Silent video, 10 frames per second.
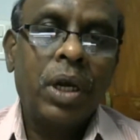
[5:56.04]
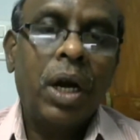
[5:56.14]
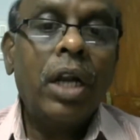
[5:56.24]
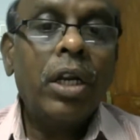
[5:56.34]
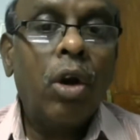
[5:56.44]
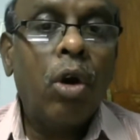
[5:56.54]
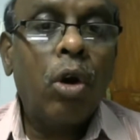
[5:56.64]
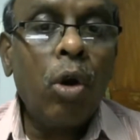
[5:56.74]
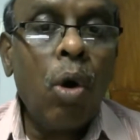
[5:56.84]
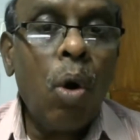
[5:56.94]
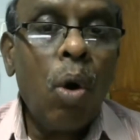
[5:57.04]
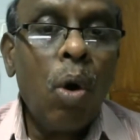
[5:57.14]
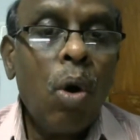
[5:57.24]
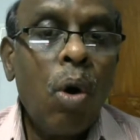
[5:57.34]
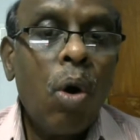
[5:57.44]
and grow
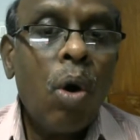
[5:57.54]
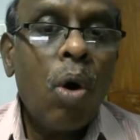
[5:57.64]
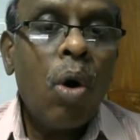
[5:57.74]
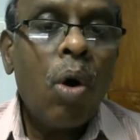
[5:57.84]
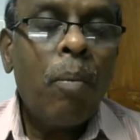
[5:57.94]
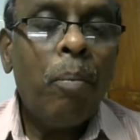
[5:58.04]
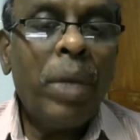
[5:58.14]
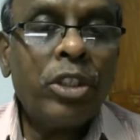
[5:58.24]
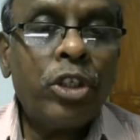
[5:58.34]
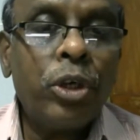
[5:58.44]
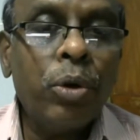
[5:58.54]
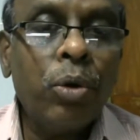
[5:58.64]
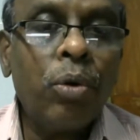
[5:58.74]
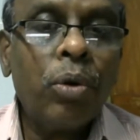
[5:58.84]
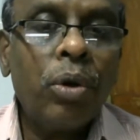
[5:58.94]

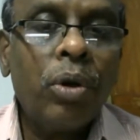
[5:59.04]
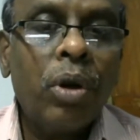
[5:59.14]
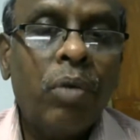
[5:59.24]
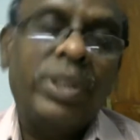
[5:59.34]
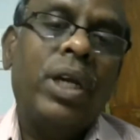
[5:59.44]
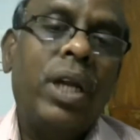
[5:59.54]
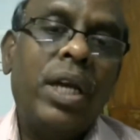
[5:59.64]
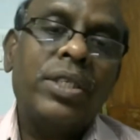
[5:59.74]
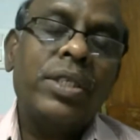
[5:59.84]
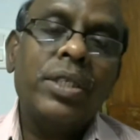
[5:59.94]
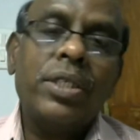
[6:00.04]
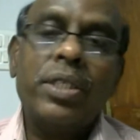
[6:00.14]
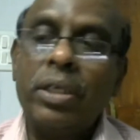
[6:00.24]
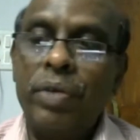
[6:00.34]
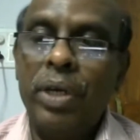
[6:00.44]
mature with the lessons
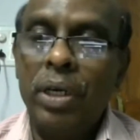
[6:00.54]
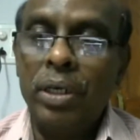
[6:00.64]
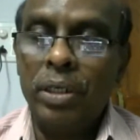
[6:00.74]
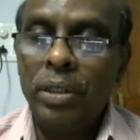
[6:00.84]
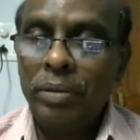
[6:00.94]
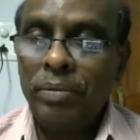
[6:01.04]
that we learn,